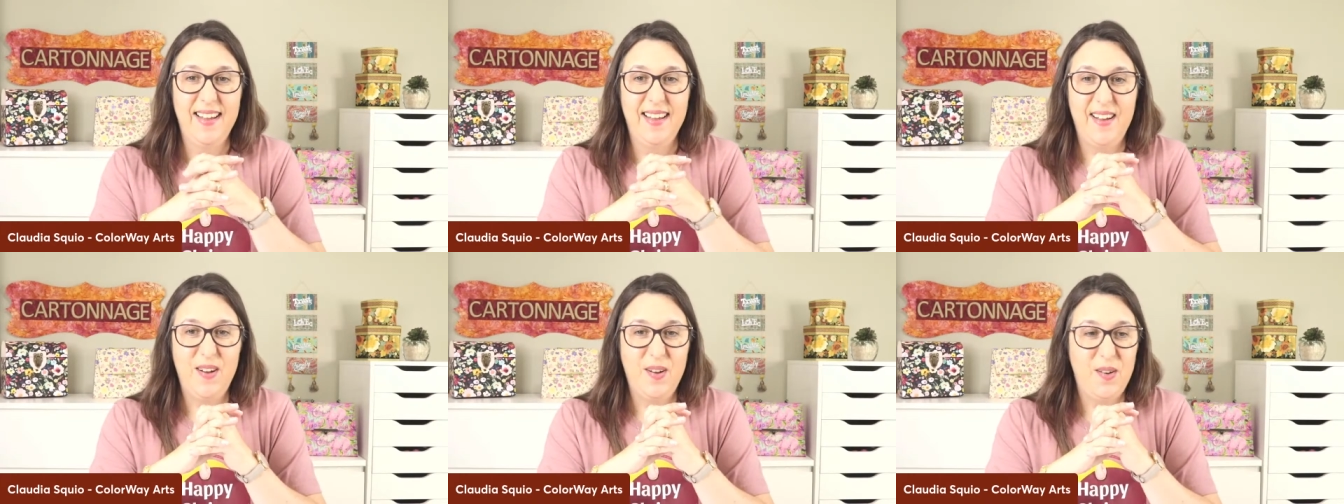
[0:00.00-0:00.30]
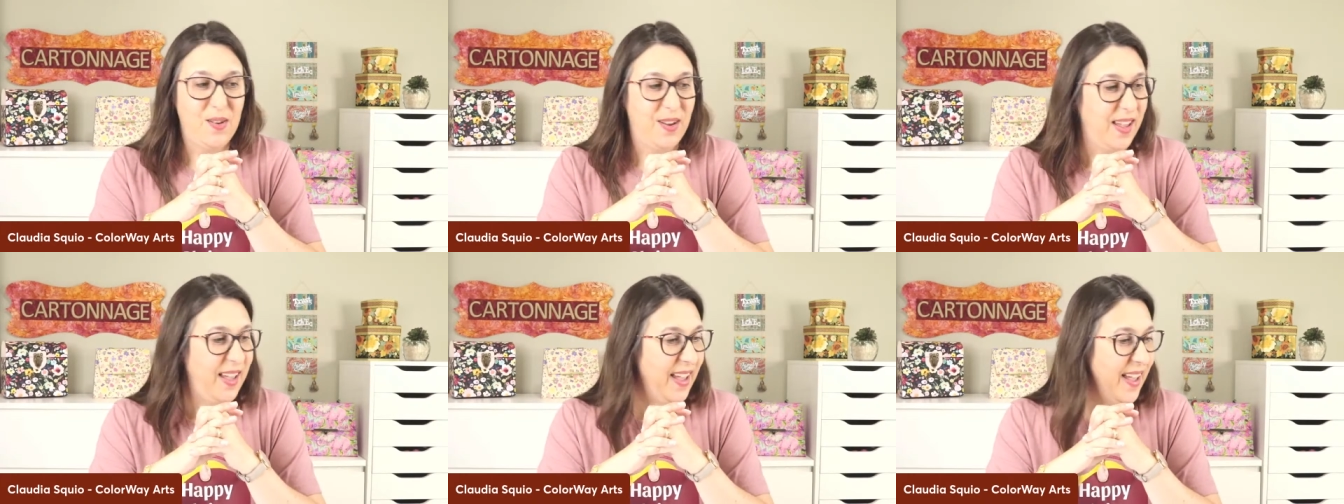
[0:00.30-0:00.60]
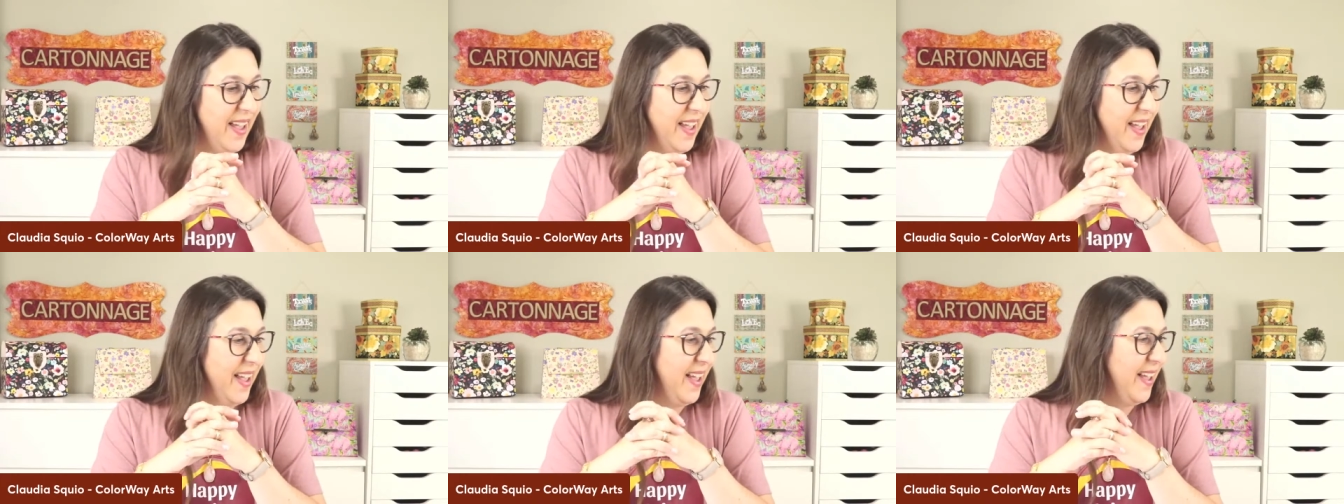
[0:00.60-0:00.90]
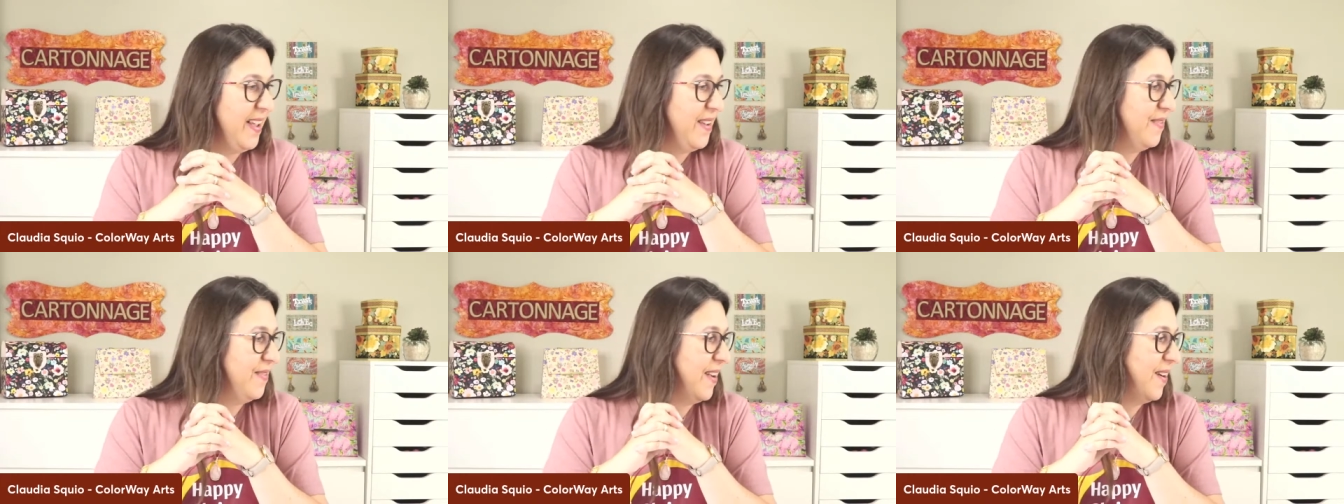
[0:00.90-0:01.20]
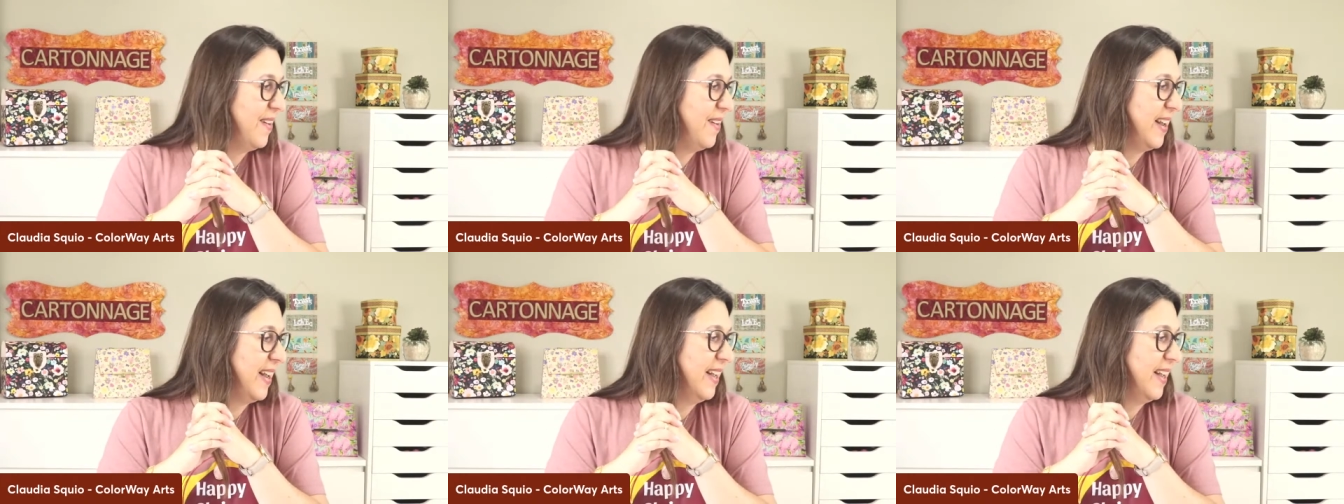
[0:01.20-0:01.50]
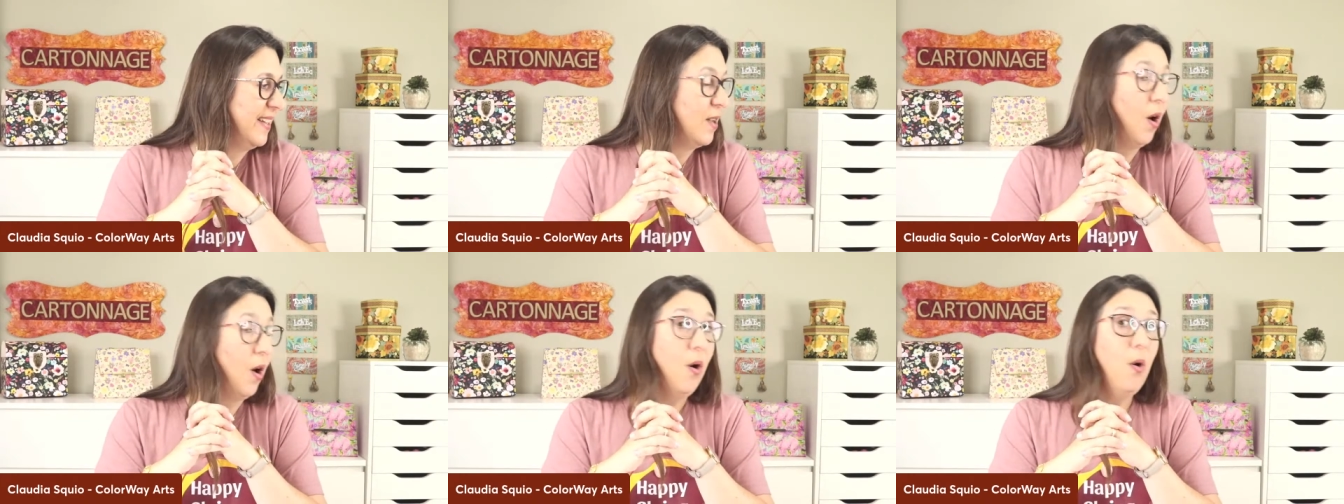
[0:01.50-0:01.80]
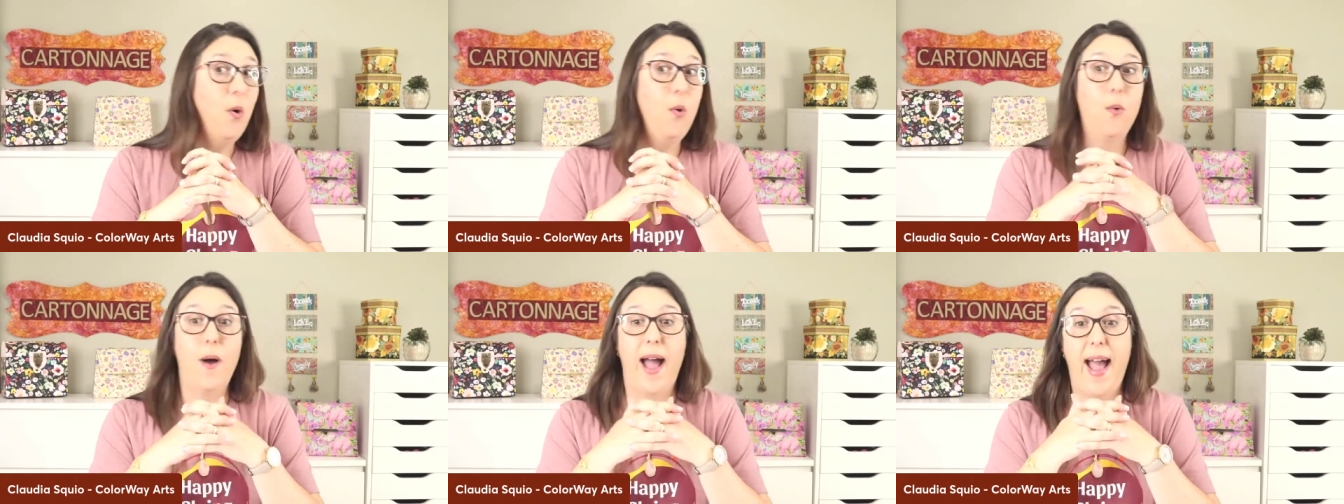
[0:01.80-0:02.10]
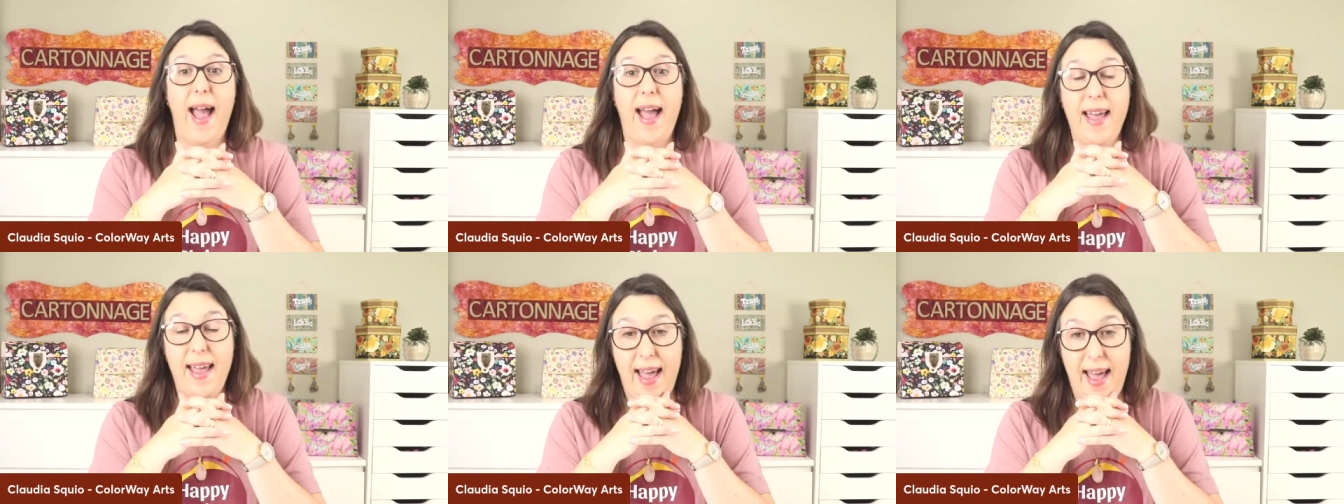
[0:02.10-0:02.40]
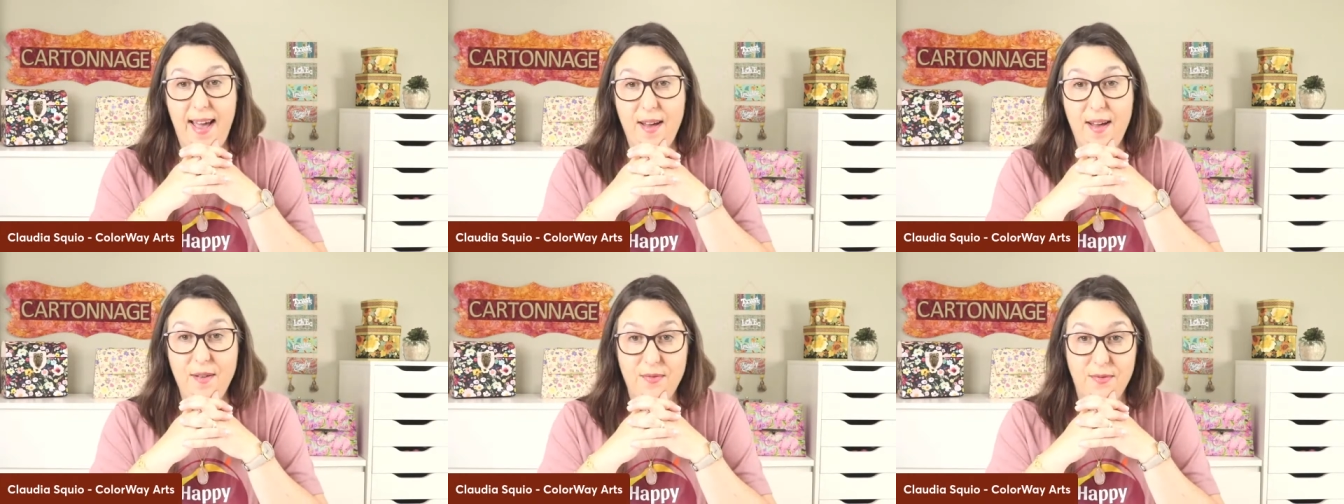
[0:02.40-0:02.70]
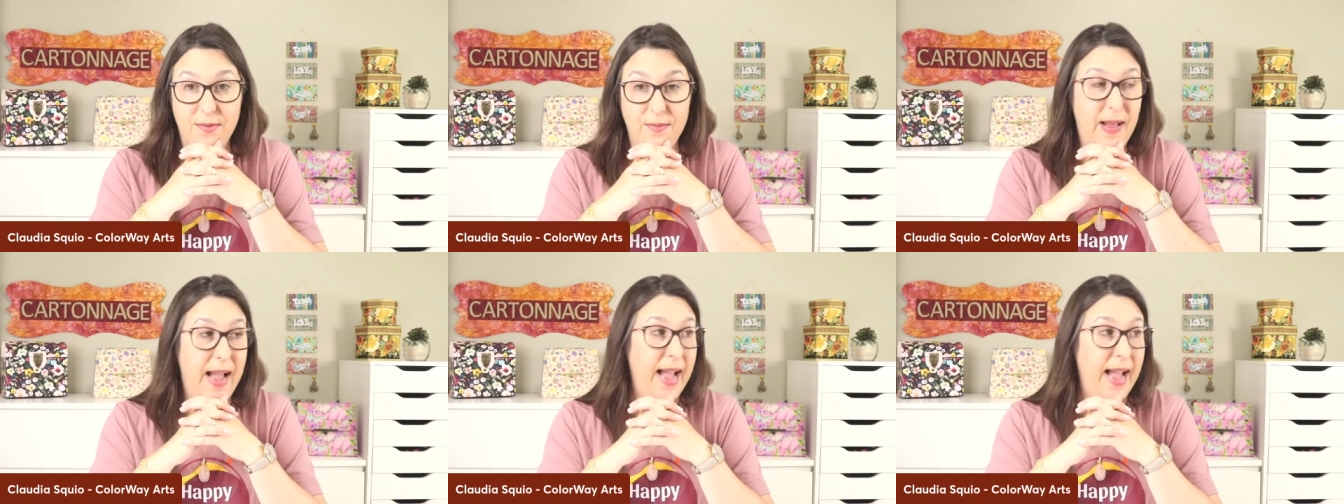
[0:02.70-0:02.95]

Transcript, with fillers: Okay, very good. Oh, I have.